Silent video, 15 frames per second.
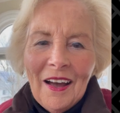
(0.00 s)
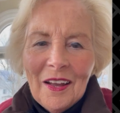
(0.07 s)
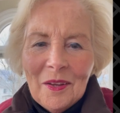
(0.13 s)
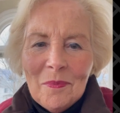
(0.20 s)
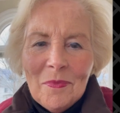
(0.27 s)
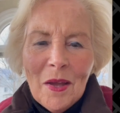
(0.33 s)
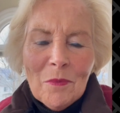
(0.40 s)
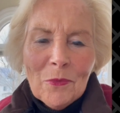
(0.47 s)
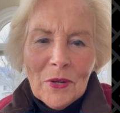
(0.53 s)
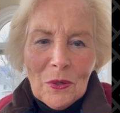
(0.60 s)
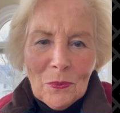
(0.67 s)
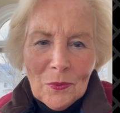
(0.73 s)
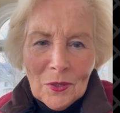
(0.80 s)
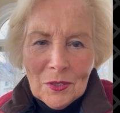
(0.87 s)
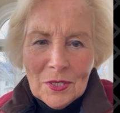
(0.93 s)
Hi, I'm Rita
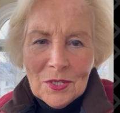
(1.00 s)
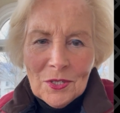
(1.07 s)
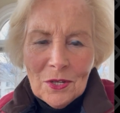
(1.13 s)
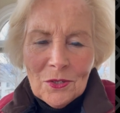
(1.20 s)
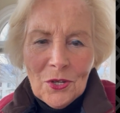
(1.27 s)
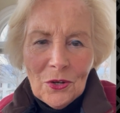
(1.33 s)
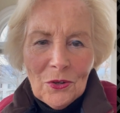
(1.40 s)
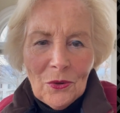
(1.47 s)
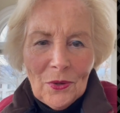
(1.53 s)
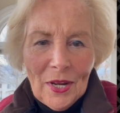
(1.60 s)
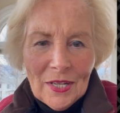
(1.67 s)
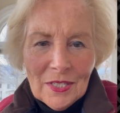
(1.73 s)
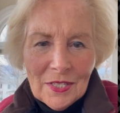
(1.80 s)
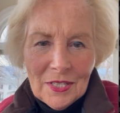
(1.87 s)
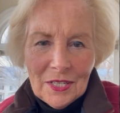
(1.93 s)
Wilkins, also known
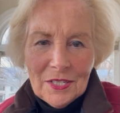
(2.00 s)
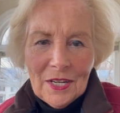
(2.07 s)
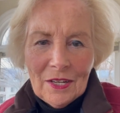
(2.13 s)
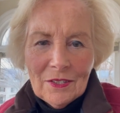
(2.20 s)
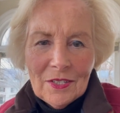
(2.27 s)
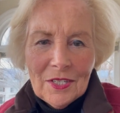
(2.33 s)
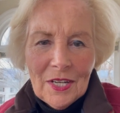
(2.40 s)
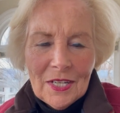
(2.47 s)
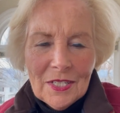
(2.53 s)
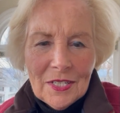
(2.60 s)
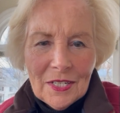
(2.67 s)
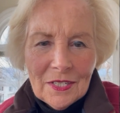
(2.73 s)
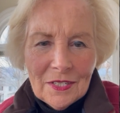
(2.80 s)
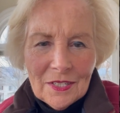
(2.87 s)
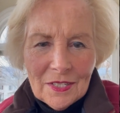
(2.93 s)
as the
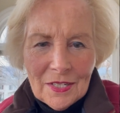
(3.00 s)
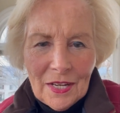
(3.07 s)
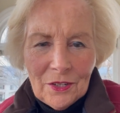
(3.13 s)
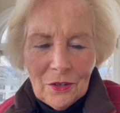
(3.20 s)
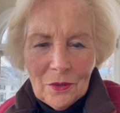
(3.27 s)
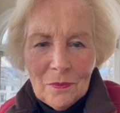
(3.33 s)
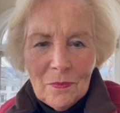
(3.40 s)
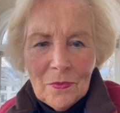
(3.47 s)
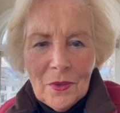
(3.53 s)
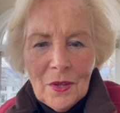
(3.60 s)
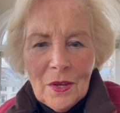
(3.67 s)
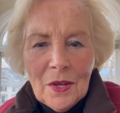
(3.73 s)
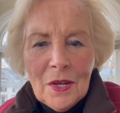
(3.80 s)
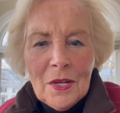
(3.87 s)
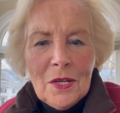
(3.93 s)
Downsizing Designer.
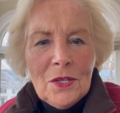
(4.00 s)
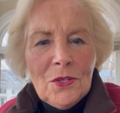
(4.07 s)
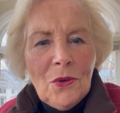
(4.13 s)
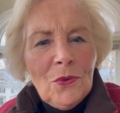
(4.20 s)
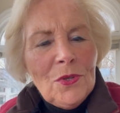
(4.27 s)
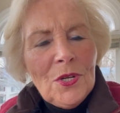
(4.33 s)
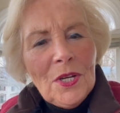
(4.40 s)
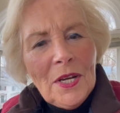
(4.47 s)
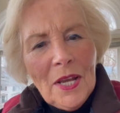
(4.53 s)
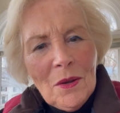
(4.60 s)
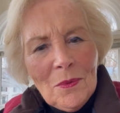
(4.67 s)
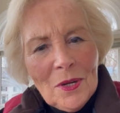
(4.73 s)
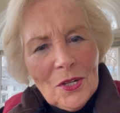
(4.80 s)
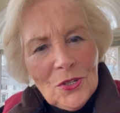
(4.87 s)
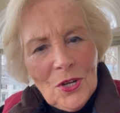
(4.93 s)
So today I
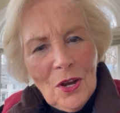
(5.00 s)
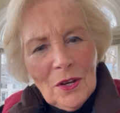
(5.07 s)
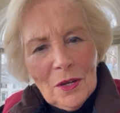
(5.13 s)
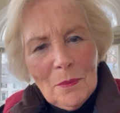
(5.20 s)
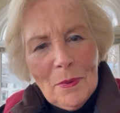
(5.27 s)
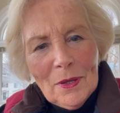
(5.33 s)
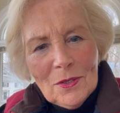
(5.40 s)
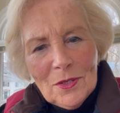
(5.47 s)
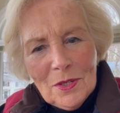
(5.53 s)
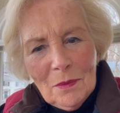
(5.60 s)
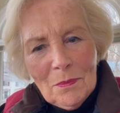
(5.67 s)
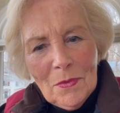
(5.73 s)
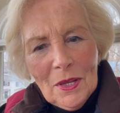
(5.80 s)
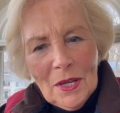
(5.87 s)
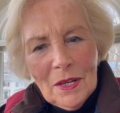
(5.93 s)
want to talk about
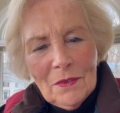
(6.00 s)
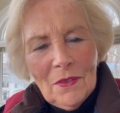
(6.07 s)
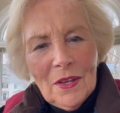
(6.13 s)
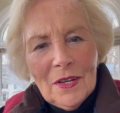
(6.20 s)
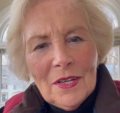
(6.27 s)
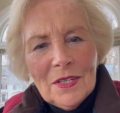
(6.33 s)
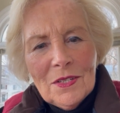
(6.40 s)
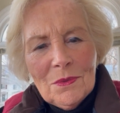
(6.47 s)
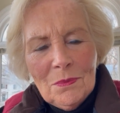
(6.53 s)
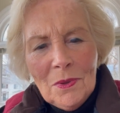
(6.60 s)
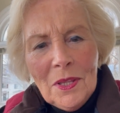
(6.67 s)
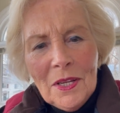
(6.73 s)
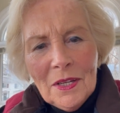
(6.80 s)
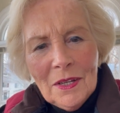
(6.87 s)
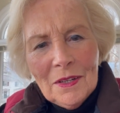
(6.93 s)
something that is
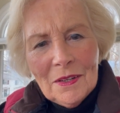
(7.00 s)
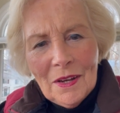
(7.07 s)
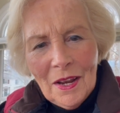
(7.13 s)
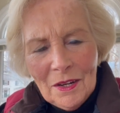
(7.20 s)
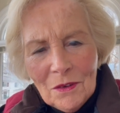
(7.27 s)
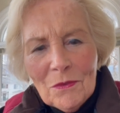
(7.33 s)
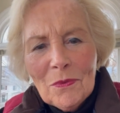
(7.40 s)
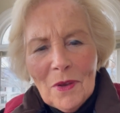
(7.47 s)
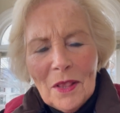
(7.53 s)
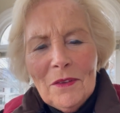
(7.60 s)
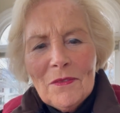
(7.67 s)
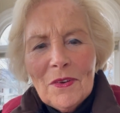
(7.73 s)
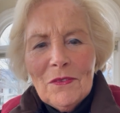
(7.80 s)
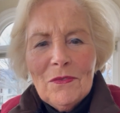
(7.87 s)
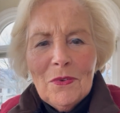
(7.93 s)
really kind of
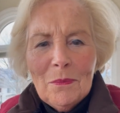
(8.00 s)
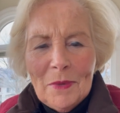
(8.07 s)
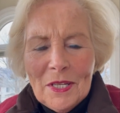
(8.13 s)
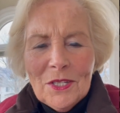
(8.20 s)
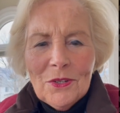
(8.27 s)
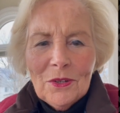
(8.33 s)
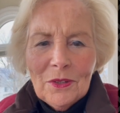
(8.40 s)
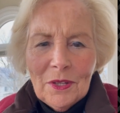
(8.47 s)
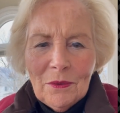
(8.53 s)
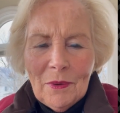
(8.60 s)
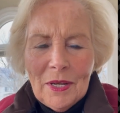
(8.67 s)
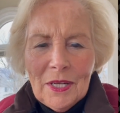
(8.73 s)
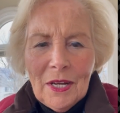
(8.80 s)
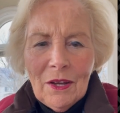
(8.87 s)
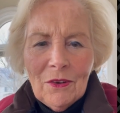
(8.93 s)
relevant for me, certainly
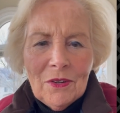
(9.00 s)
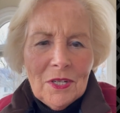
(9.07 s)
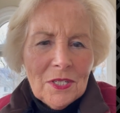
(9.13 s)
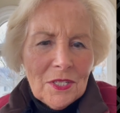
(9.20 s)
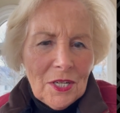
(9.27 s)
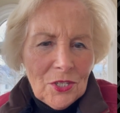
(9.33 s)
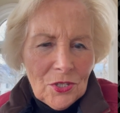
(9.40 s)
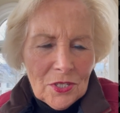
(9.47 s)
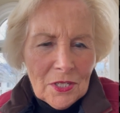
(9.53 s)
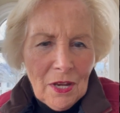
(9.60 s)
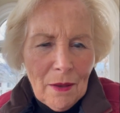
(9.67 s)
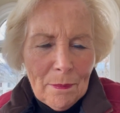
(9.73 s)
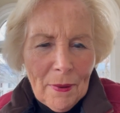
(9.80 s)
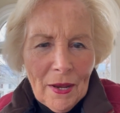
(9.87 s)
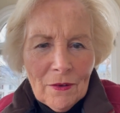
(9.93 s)
right now, because I just
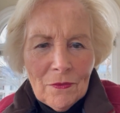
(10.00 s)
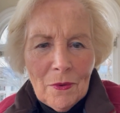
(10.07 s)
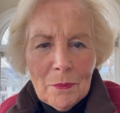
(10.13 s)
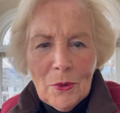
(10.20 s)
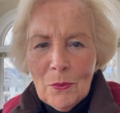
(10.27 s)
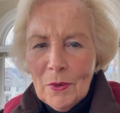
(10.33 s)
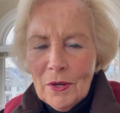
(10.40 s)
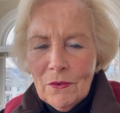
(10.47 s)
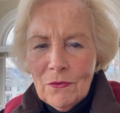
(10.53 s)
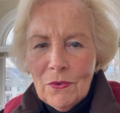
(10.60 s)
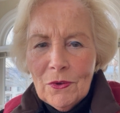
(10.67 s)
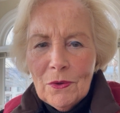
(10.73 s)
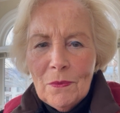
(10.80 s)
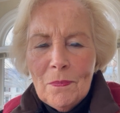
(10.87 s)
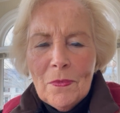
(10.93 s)
got back from a
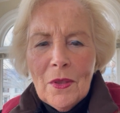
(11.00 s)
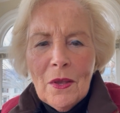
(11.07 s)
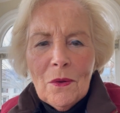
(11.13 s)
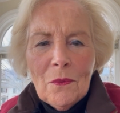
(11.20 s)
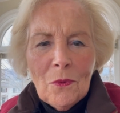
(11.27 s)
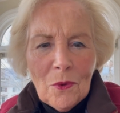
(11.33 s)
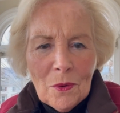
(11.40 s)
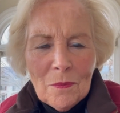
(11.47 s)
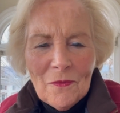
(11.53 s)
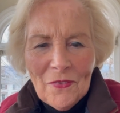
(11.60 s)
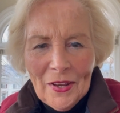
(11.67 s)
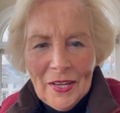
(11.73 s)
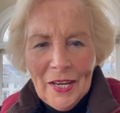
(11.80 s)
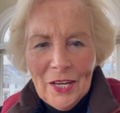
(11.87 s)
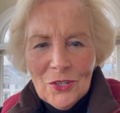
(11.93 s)
wonderful warm
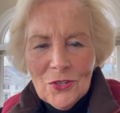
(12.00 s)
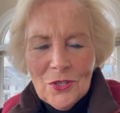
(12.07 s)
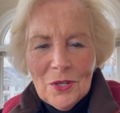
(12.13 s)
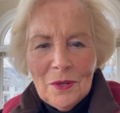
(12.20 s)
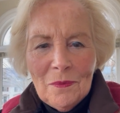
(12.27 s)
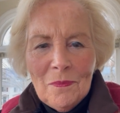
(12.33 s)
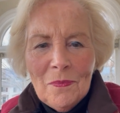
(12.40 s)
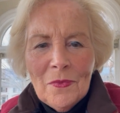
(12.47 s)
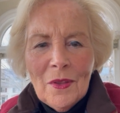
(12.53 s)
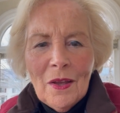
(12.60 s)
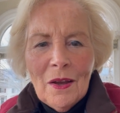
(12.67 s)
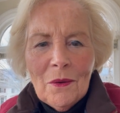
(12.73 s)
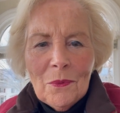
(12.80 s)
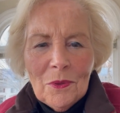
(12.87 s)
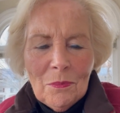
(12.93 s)
vacation
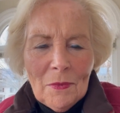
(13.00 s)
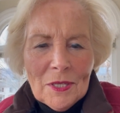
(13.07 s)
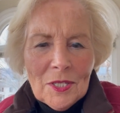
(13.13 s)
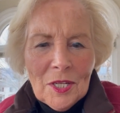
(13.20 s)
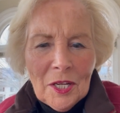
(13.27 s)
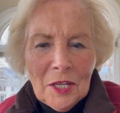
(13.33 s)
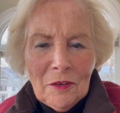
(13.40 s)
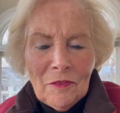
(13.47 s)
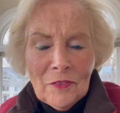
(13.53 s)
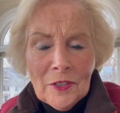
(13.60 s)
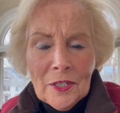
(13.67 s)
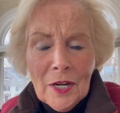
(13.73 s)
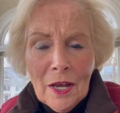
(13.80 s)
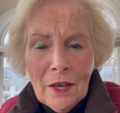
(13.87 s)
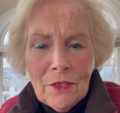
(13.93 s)
with my
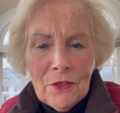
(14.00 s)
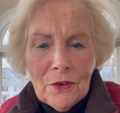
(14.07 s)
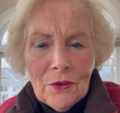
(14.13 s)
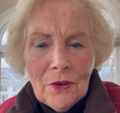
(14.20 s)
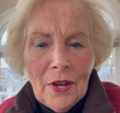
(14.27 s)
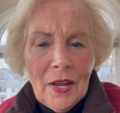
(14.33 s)
significant other.